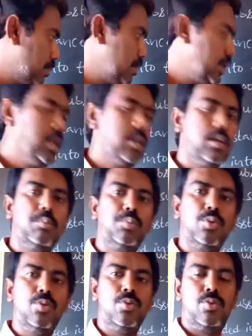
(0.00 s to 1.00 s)
be
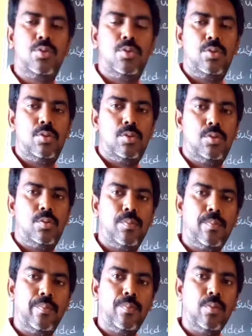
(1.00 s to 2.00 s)
decomposed.
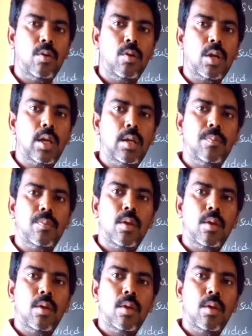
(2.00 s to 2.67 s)
Okay, now,